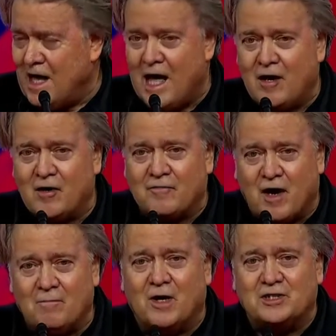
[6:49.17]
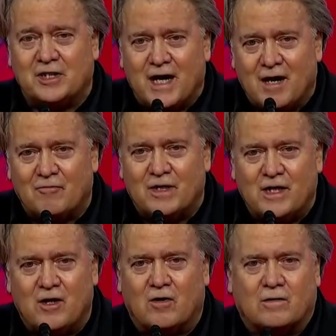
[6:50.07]
out of our budget every
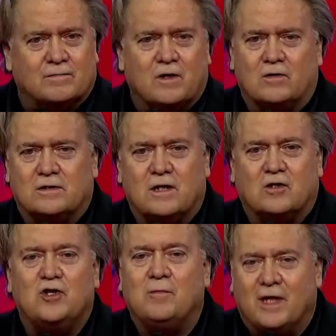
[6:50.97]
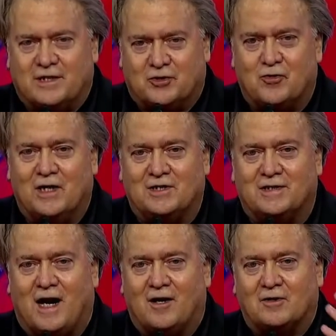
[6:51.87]
year to accumulate to trillions of
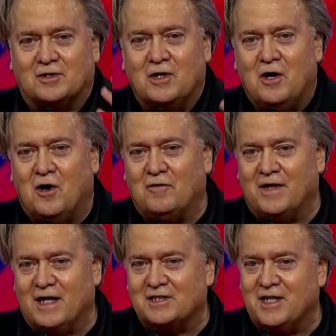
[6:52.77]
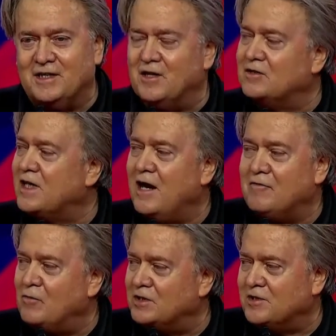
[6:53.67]
dollars over the next 10 years.
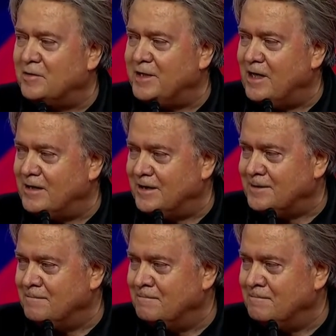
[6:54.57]
Everyone's going to be ugly,